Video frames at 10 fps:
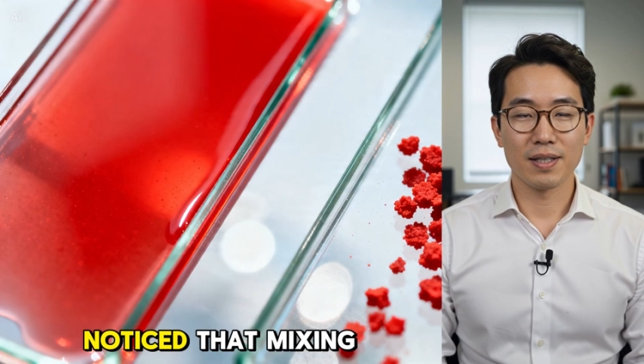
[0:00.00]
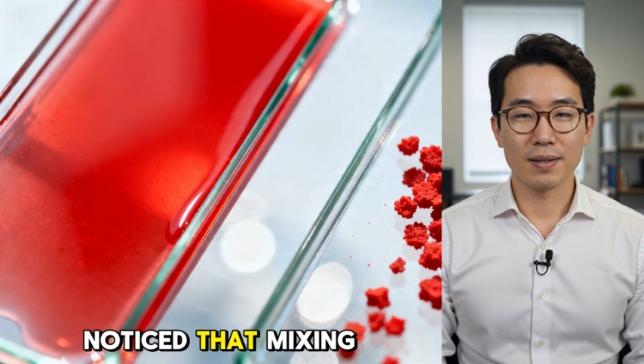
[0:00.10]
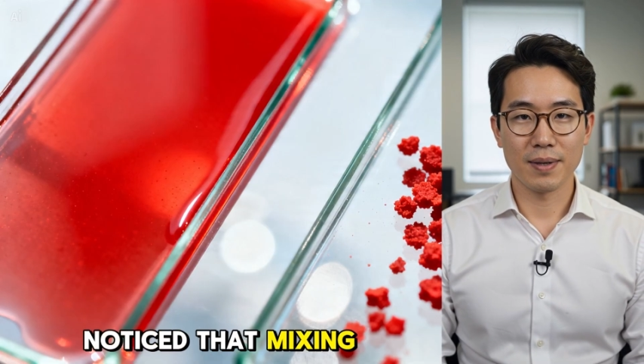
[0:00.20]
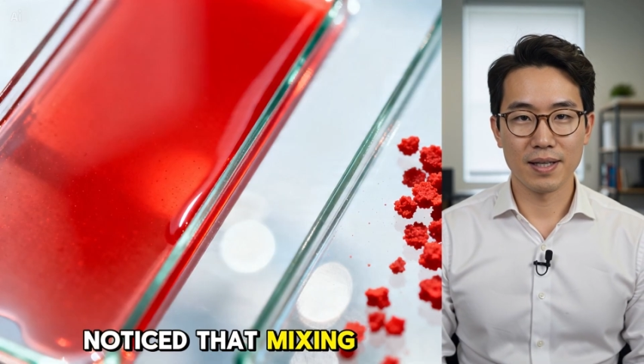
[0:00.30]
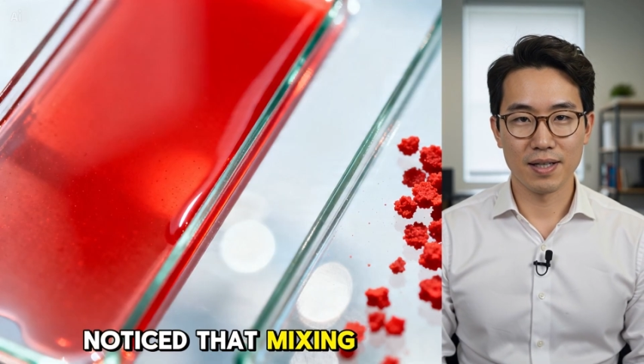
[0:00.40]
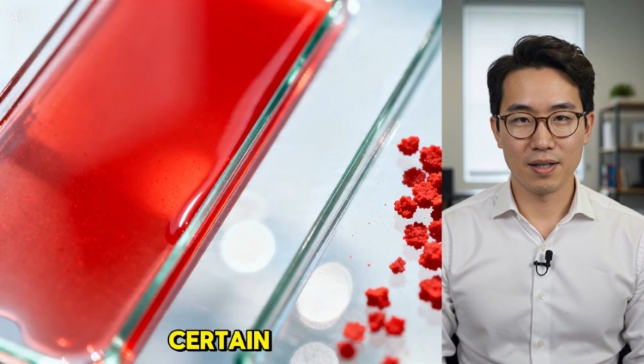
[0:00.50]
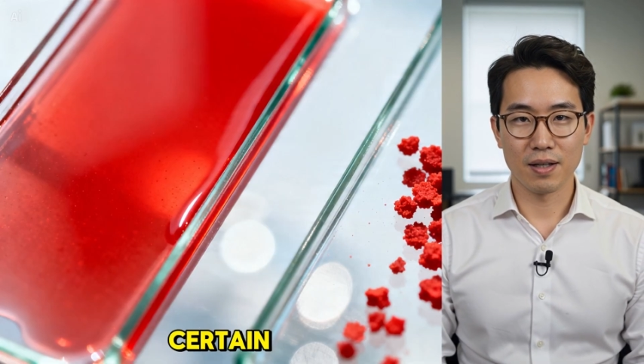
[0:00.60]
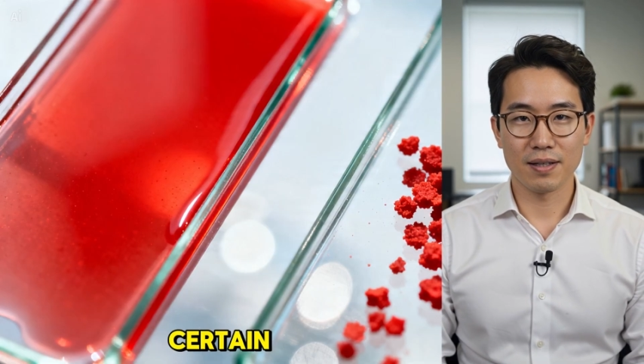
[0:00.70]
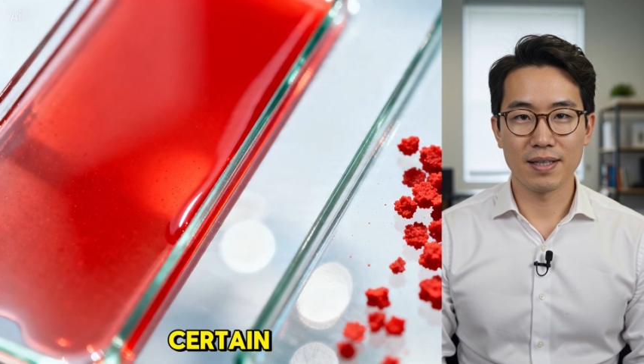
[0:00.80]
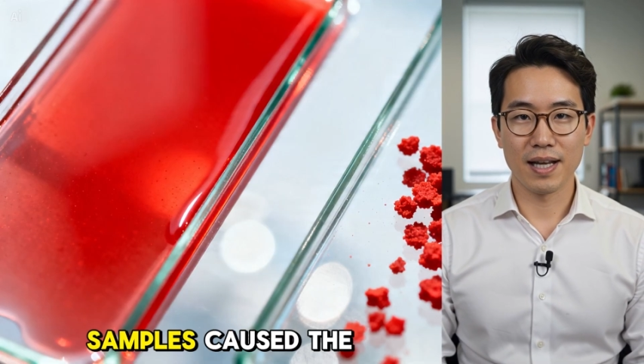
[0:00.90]
that mixing
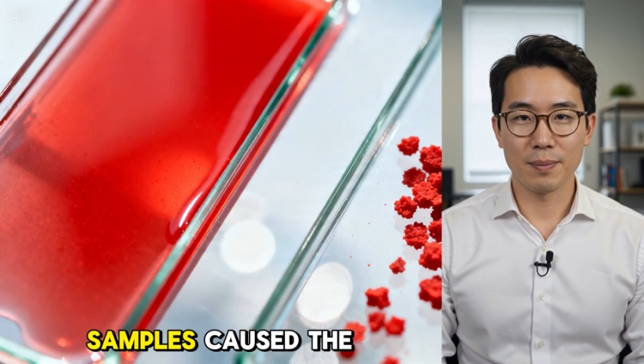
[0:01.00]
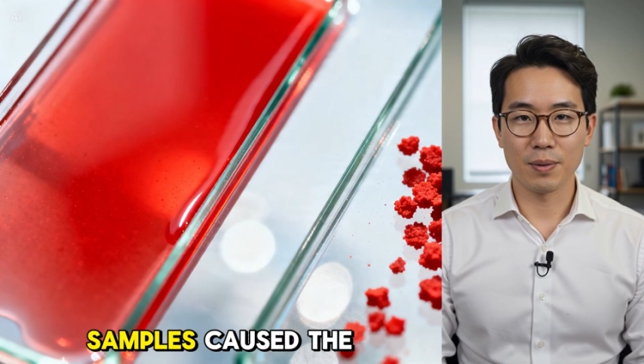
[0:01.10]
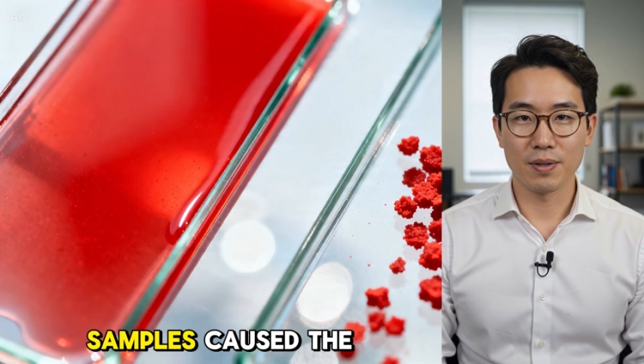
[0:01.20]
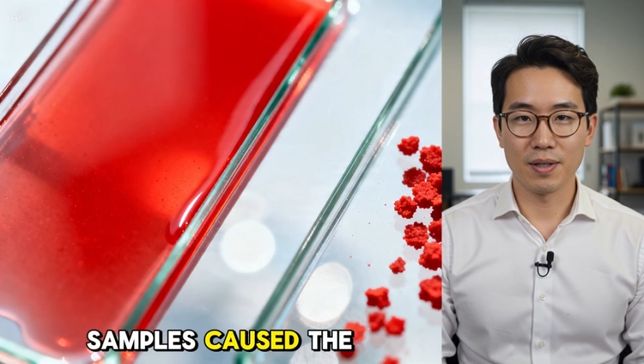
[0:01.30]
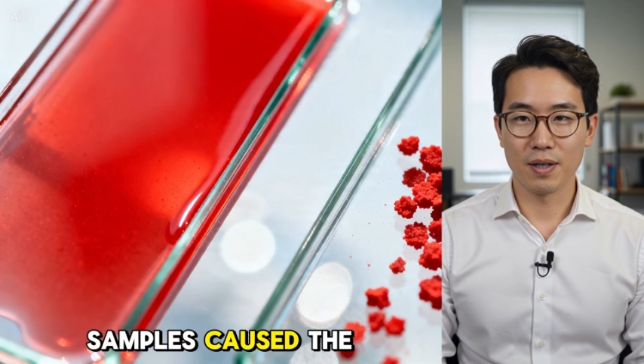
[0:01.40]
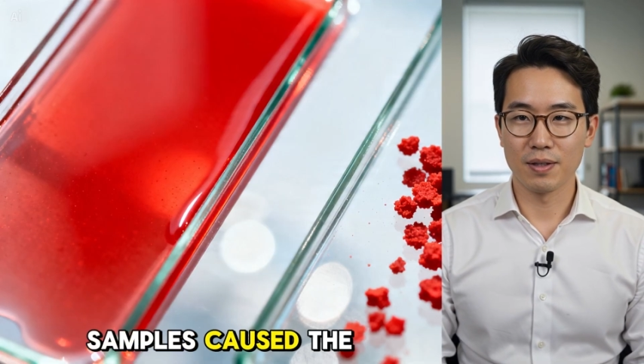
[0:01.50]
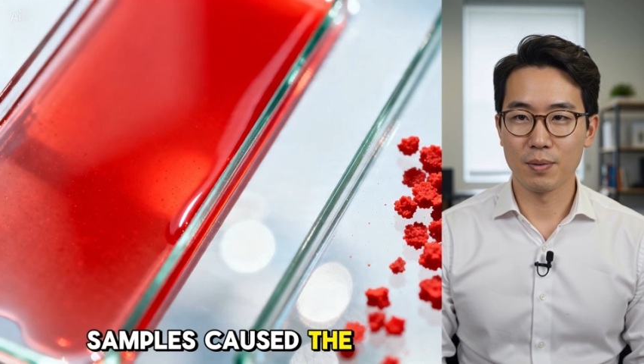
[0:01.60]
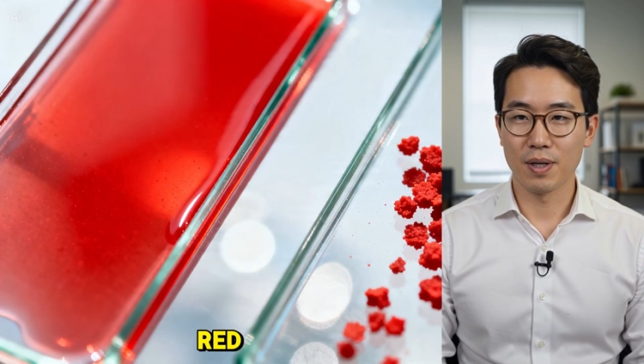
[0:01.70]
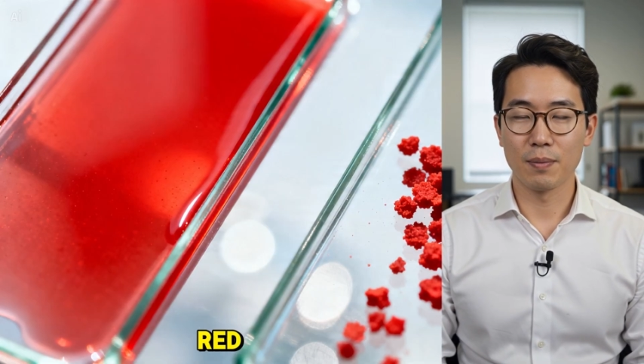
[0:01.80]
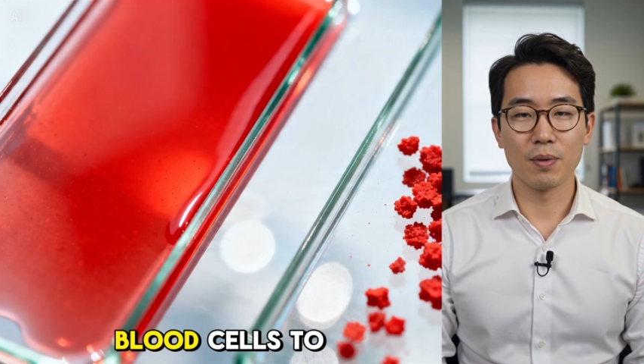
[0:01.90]
certain samples caused the
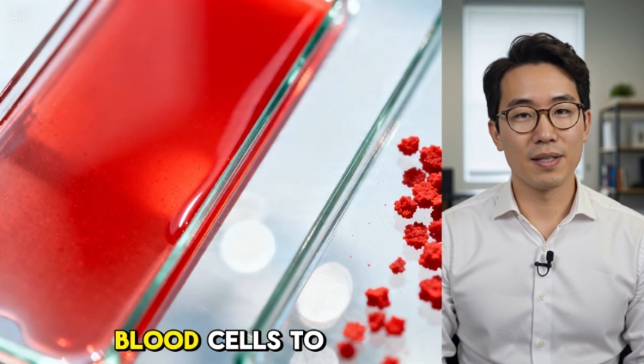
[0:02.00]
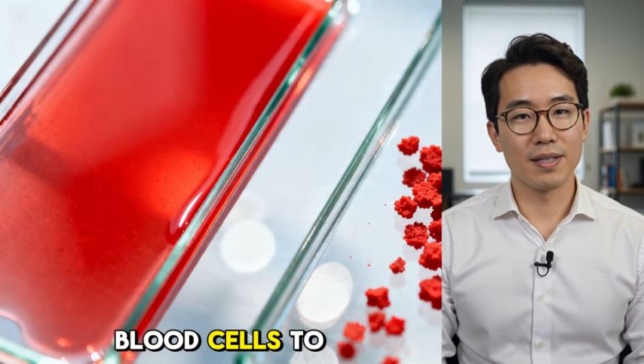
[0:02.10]
red blood